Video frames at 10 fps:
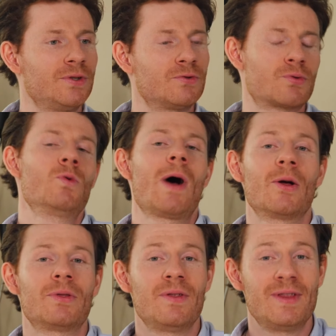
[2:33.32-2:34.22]

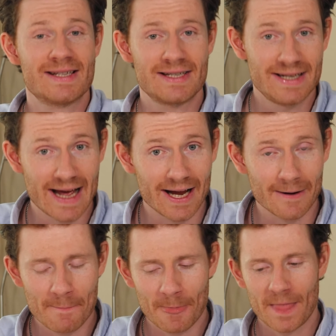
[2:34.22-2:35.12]
throughout this
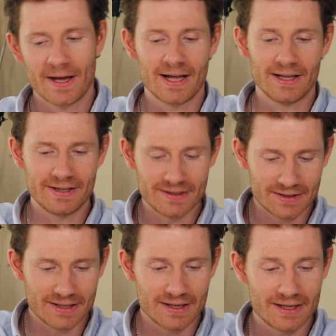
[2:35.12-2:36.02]
day and uh,
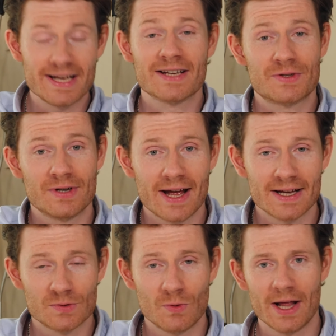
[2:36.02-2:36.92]
yesterday
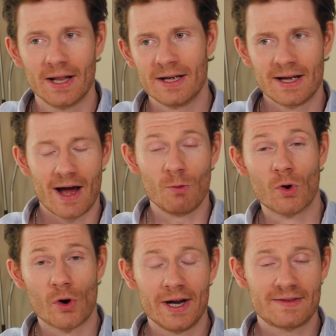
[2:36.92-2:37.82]
as well. I
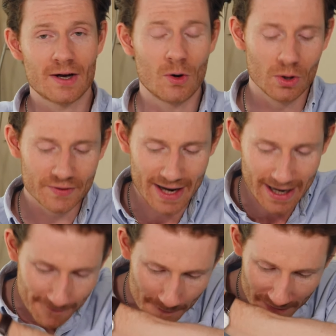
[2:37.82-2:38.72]
wore it the whole
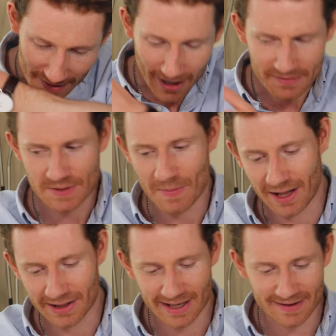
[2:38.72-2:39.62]
day. I
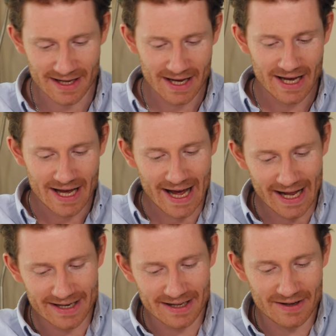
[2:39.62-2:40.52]
smelled it.
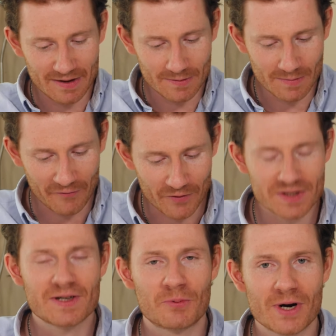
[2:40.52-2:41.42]
And my
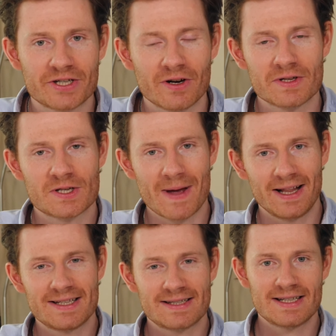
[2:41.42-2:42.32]
first impression of the
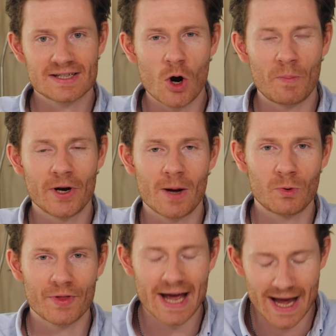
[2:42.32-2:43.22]
smell, it's, it's open up
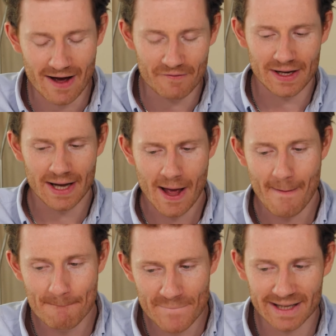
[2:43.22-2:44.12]
with a heavy
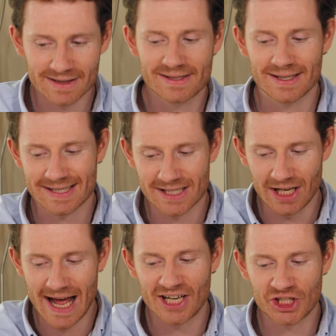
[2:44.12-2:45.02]
mint
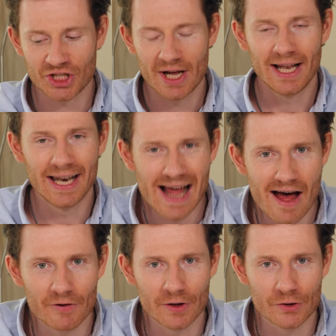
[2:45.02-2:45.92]
slash
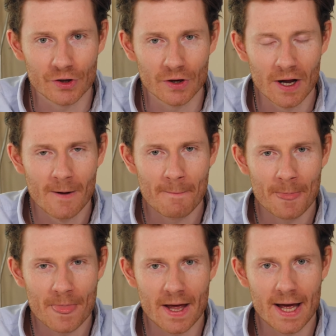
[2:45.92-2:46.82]
lavender
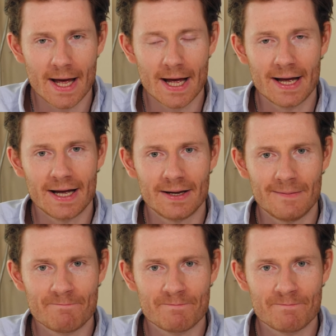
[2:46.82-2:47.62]
uh,